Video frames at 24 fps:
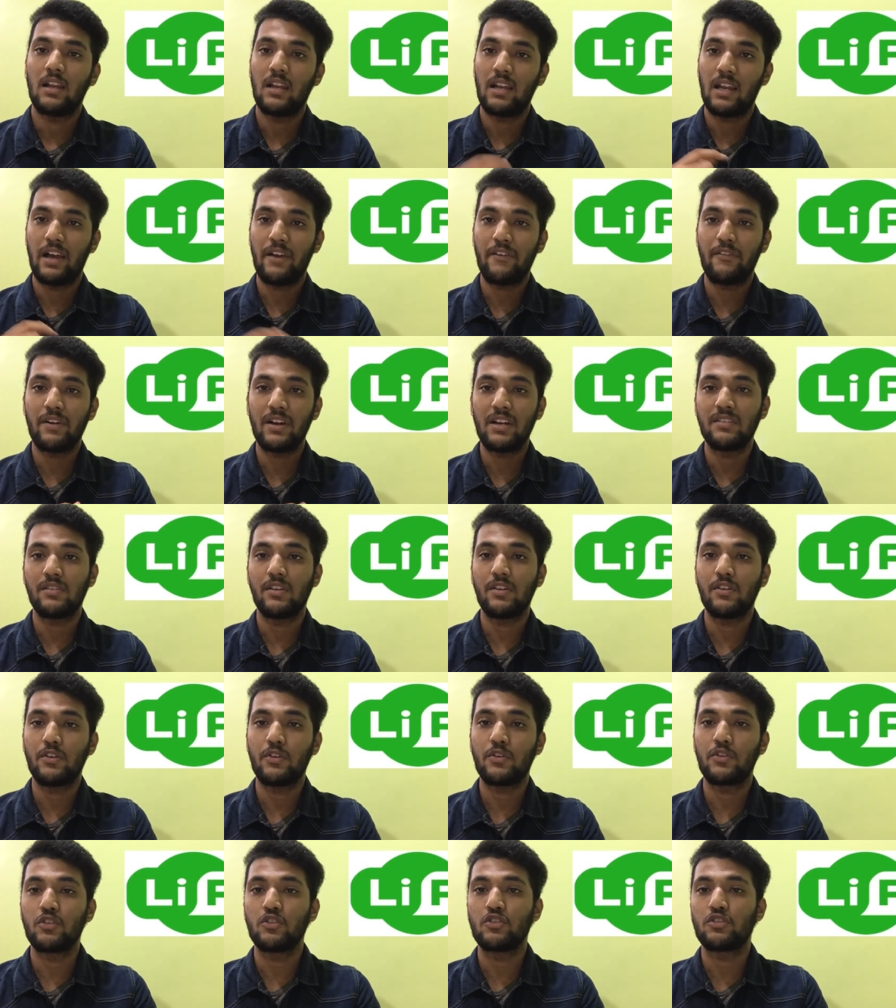Li-Fi is
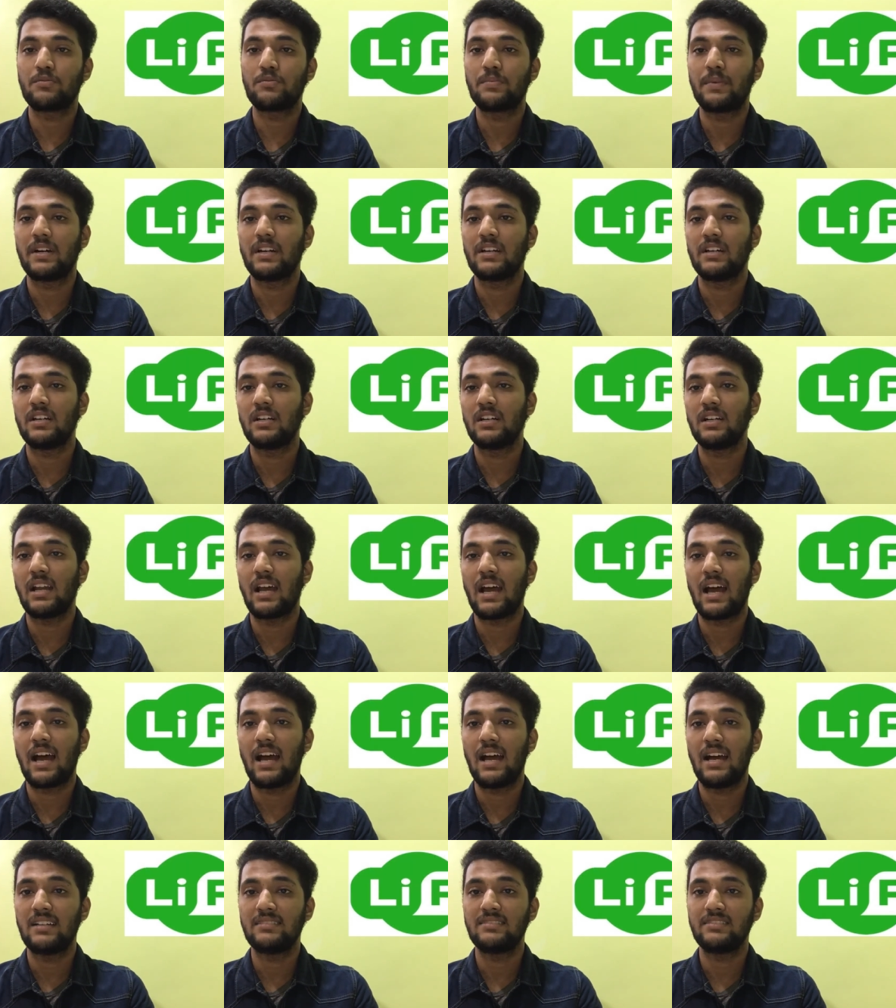introduced by Hurl
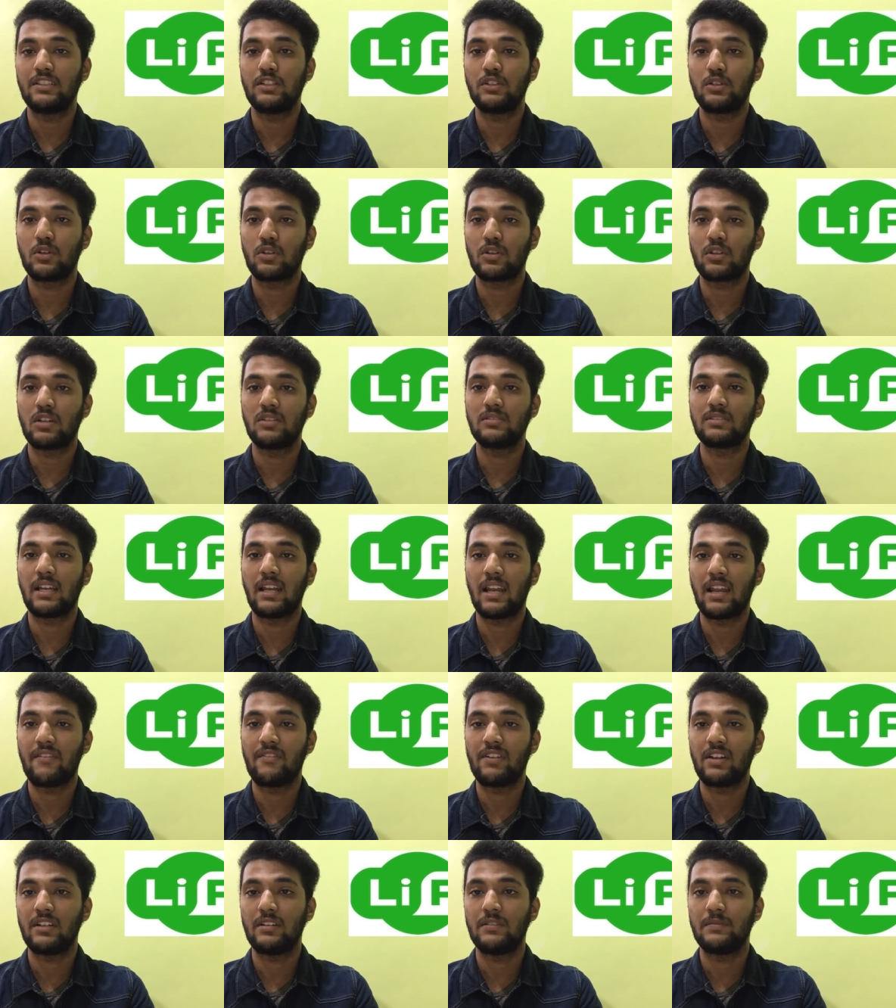as in
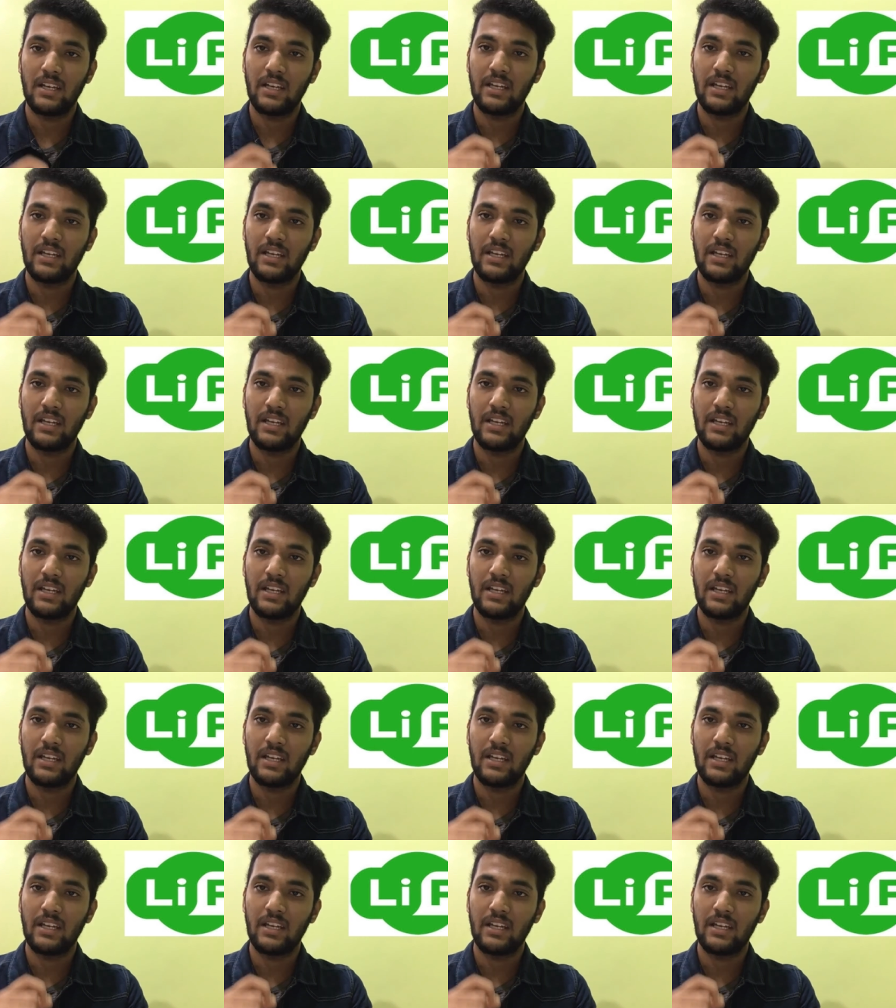2011.